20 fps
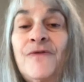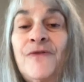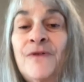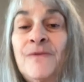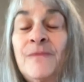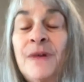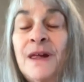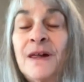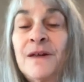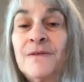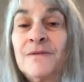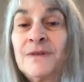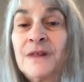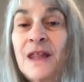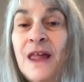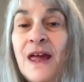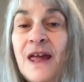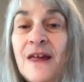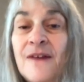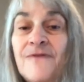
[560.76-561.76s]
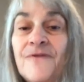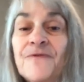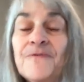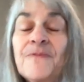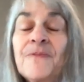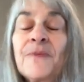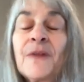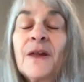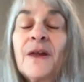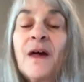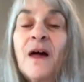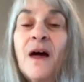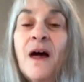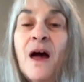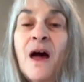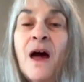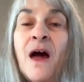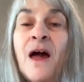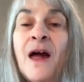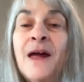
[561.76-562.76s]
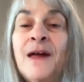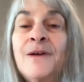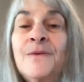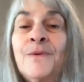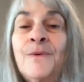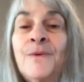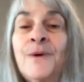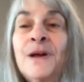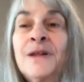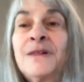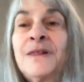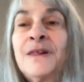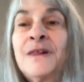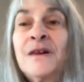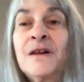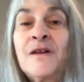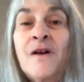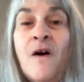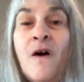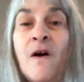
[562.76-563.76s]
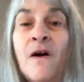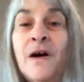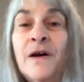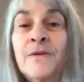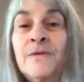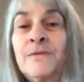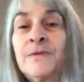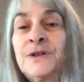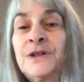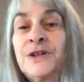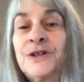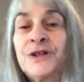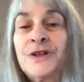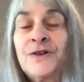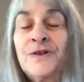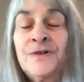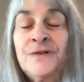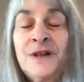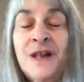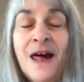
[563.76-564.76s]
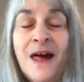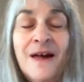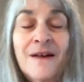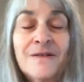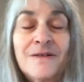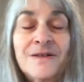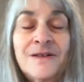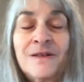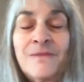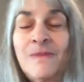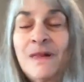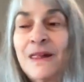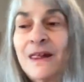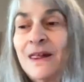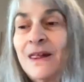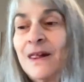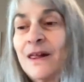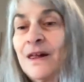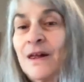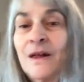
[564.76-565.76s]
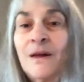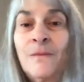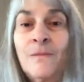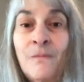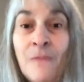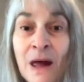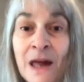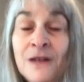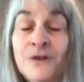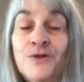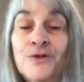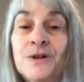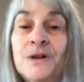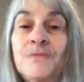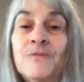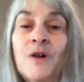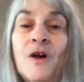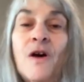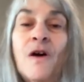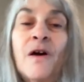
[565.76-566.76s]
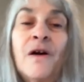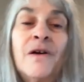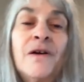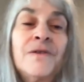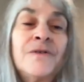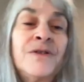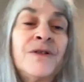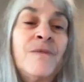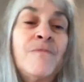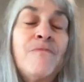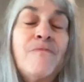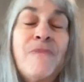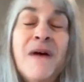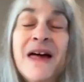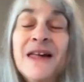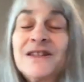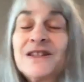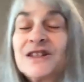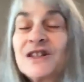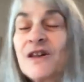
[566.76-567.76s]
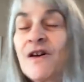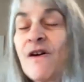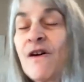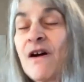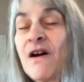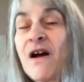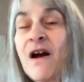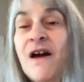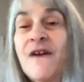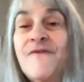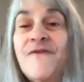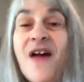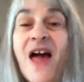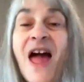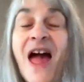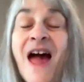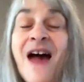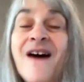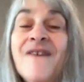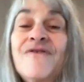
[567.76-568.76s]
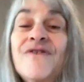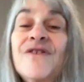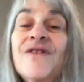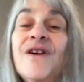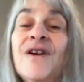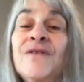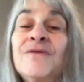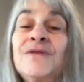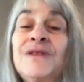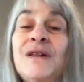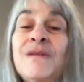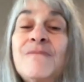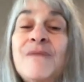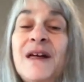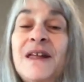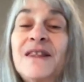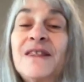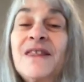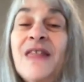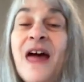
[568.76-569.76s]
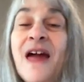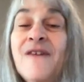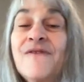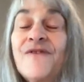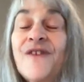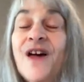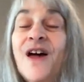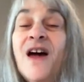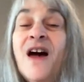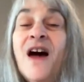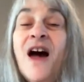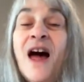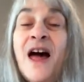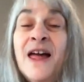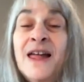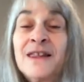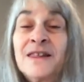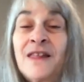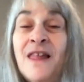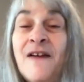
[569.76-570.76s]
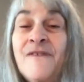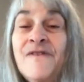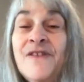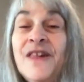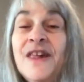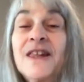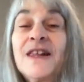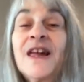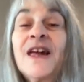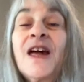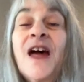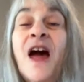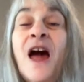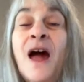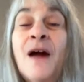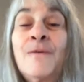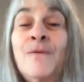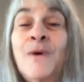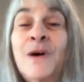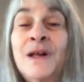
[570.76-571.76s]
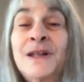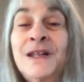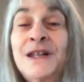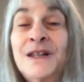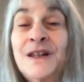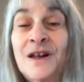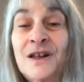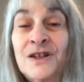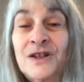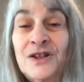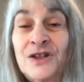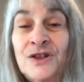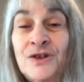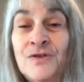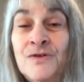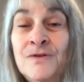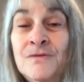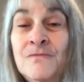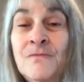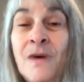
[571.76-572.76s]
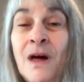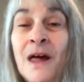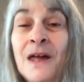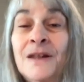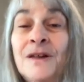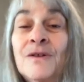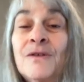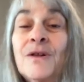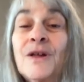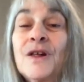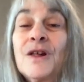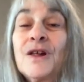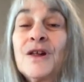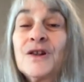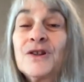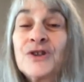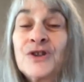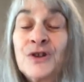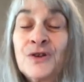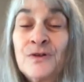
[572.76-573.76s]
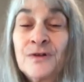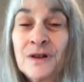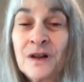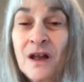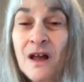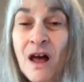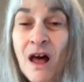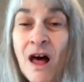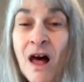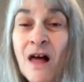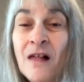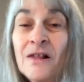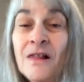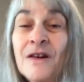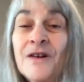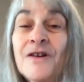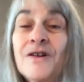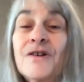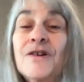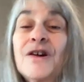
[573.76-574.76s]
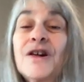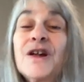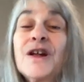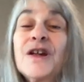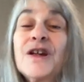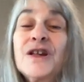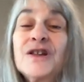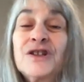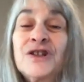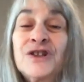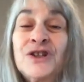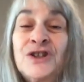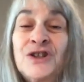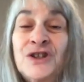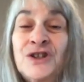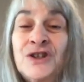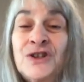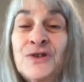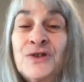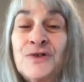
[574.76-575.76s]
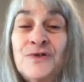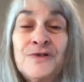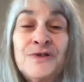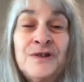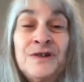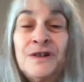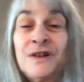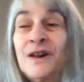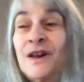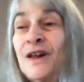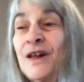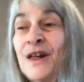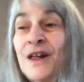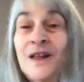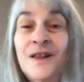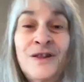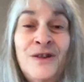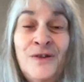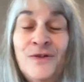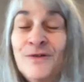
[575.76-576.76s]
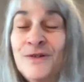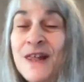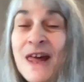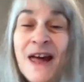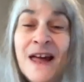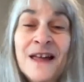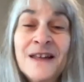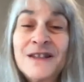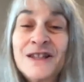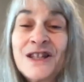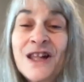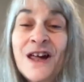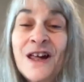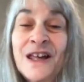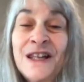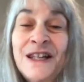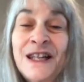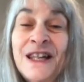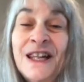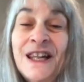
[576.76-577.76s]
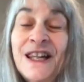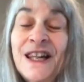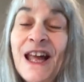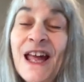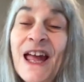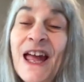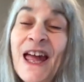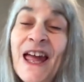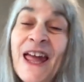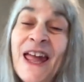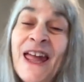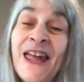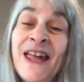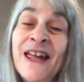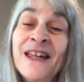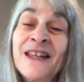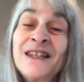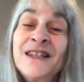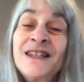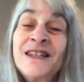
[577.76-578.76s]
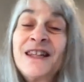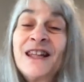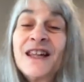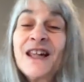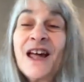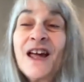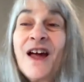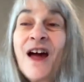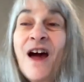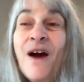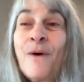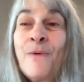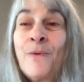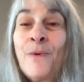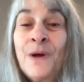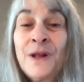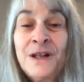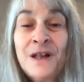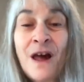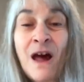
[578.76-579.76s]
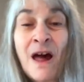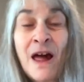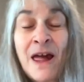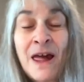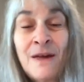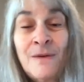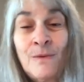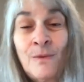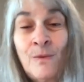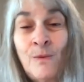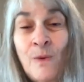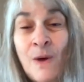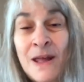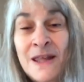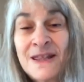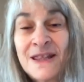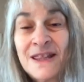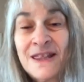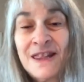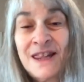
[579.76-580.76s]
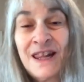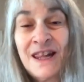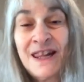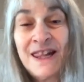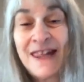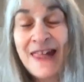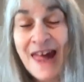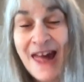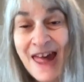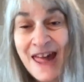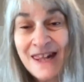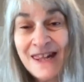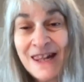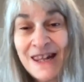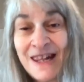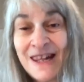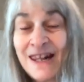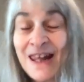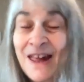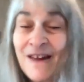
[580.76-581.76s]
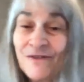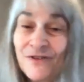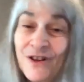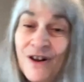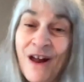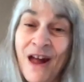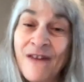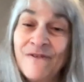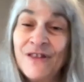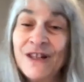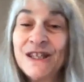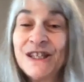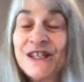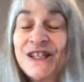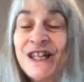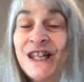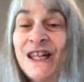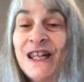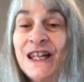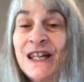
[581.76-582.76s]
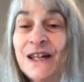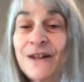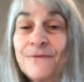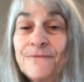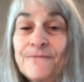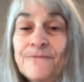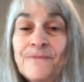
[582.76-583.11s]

from my own life. I wanted a car which turned out to be my dream car, the best car I've ever owned in my life. I love it. I wanted a certain model, certain color, certain doodads on it. And when I went to get it after having seen it,